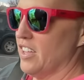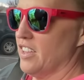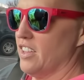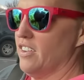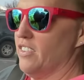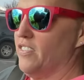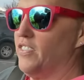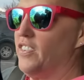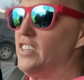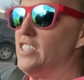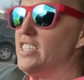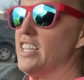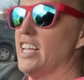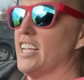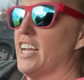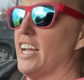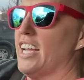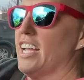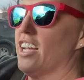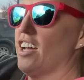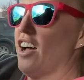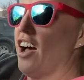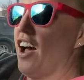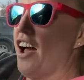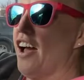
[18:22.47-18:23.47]
the first thing I
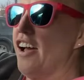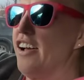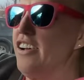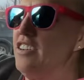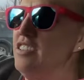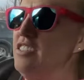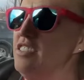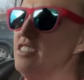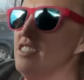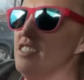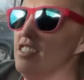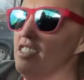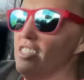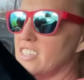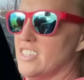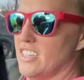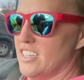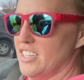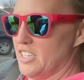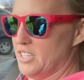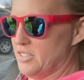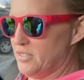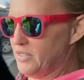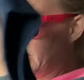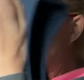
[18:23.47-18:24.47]
got,
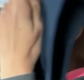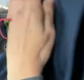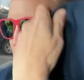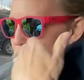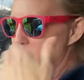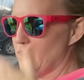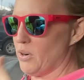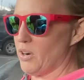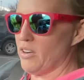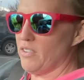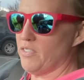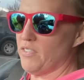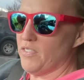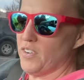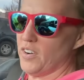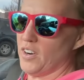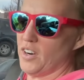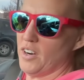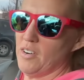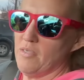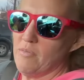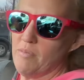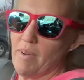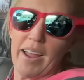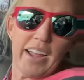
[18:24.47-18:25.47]
this one's more for
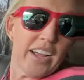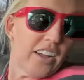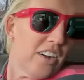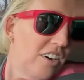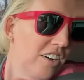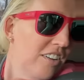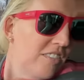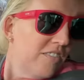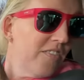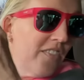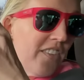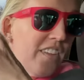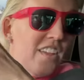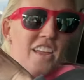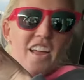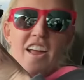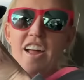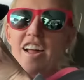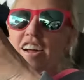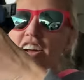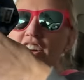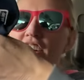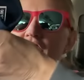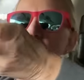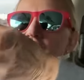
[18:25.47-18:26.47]
Michael.
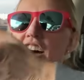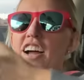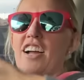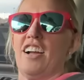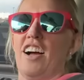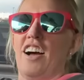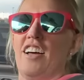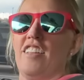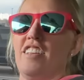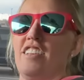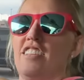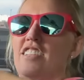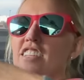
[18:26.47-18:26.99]
I got this